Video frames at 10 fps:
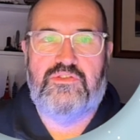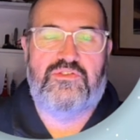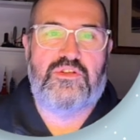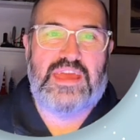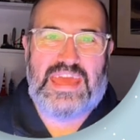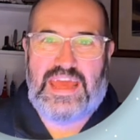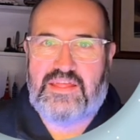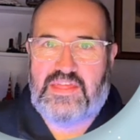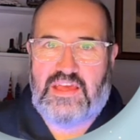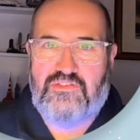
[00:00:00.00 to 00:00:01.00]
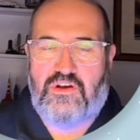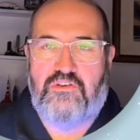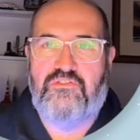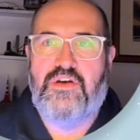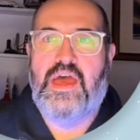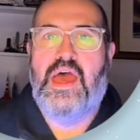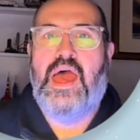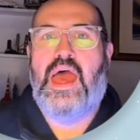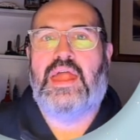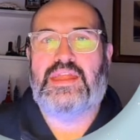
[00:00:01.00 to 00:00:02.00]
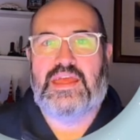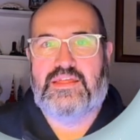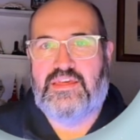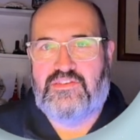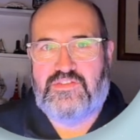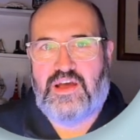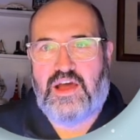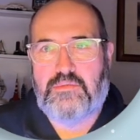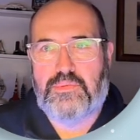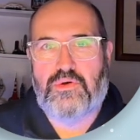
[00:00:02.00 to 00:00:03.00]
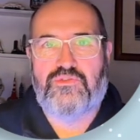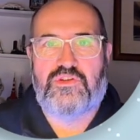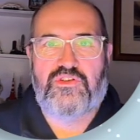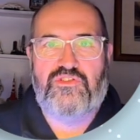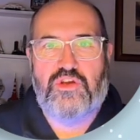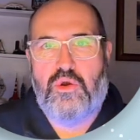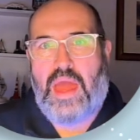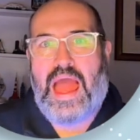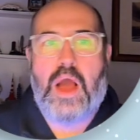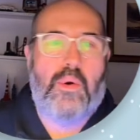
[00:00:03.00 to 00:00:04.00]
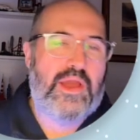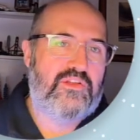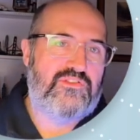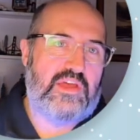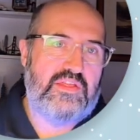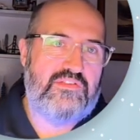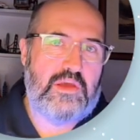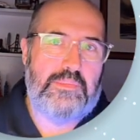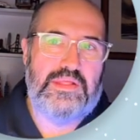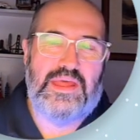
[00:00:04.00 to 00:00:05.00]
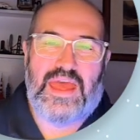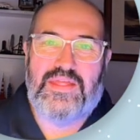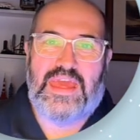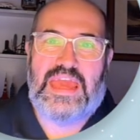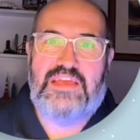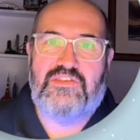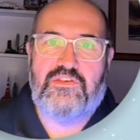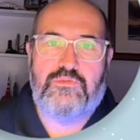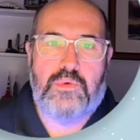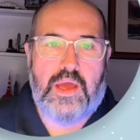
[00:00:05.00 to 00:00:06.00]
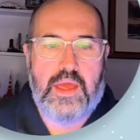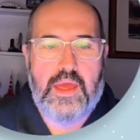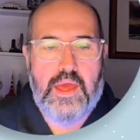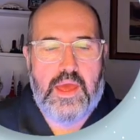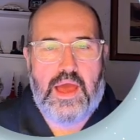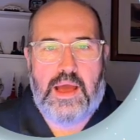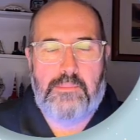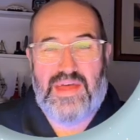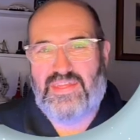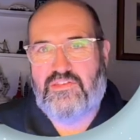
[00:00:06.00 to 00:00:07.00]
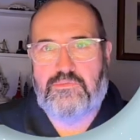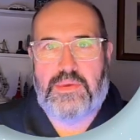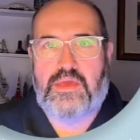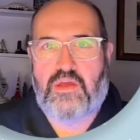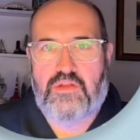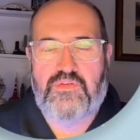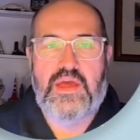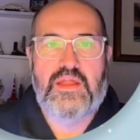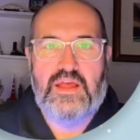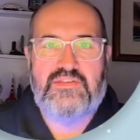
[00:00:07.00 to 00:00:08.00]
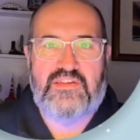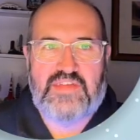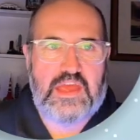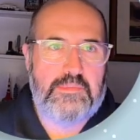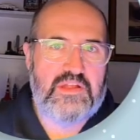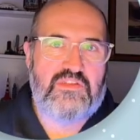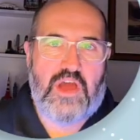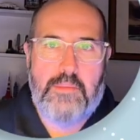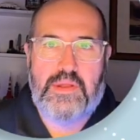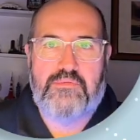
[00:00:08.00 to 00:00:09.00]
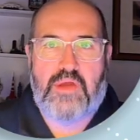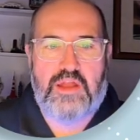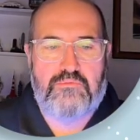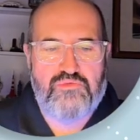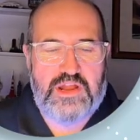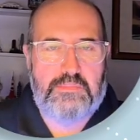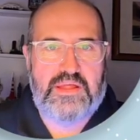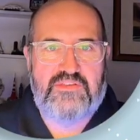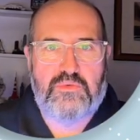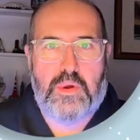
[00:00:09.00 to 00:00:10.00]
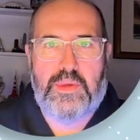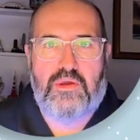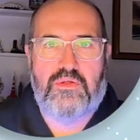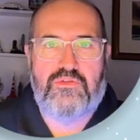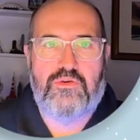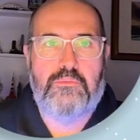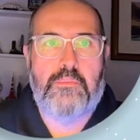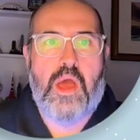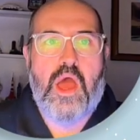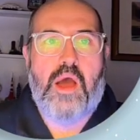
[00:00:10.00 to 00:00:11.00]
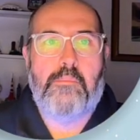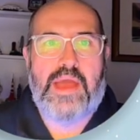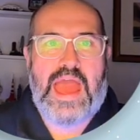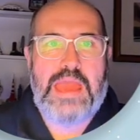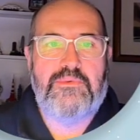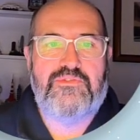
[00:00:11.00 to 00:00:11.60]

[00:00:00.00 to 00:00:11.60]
sort of kick things off and to get things started, but also to show how I could set this up in the easiest way. And this is me kind of, like I said, it's taken a bit of time, but I'm kind of really pleased with where we got to. My aim is